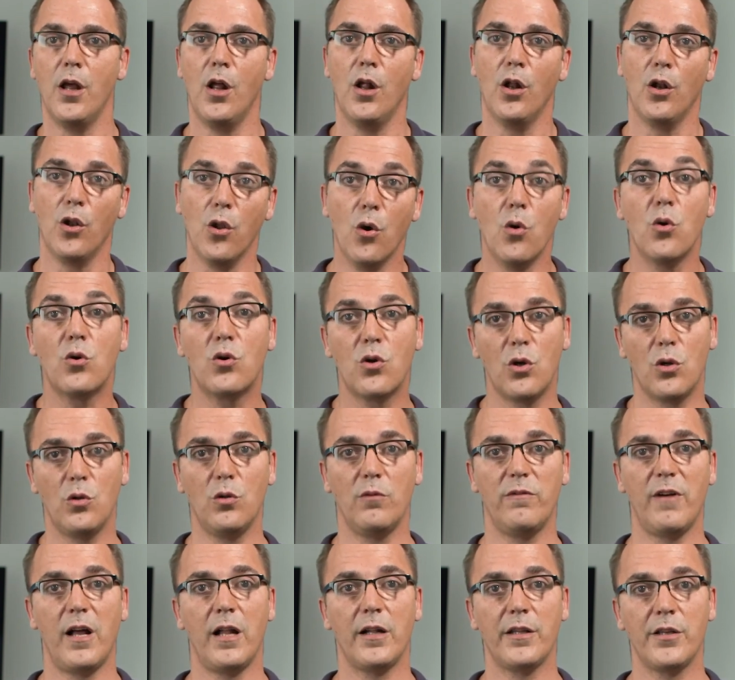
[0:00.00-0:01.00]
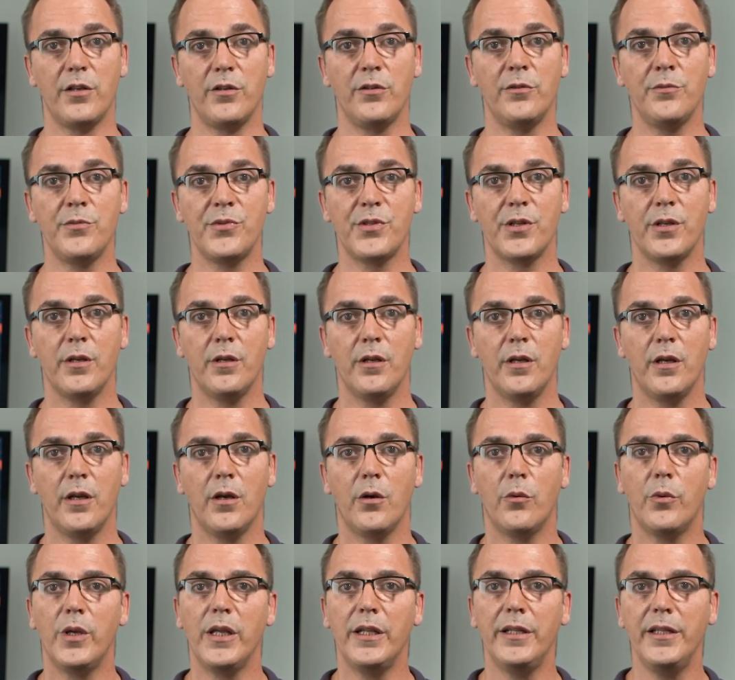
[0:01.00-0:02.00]
low call volumes,
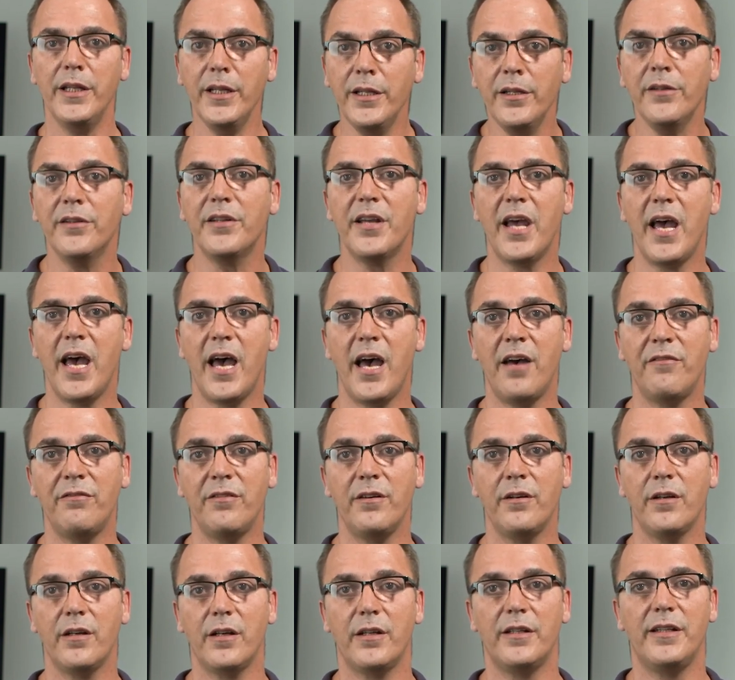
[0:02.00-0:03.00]
we didn't have a